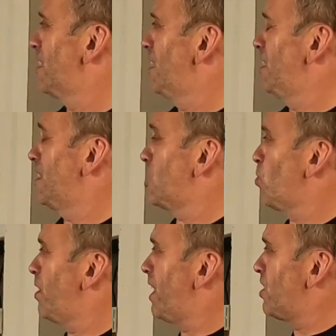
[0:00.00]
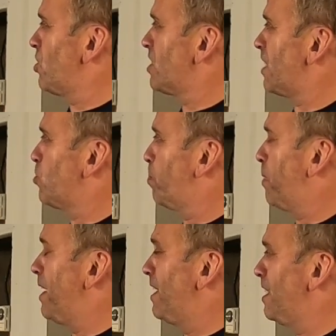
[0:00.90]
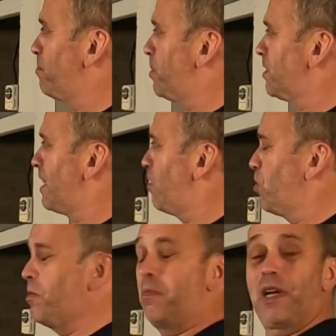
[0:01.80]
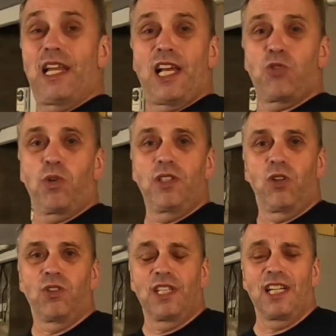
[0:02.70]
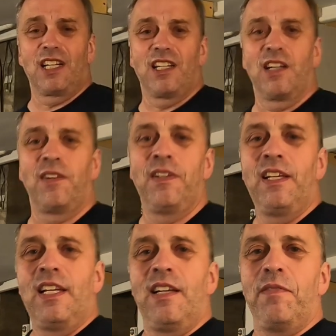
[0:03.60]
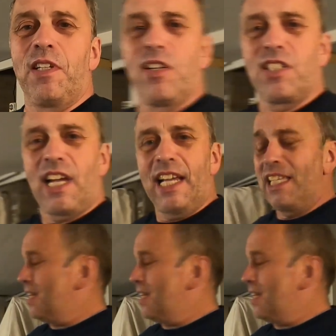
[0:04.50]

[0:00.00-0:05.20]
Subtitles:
say this one, I just had to paint it, but that will be my last one down there because I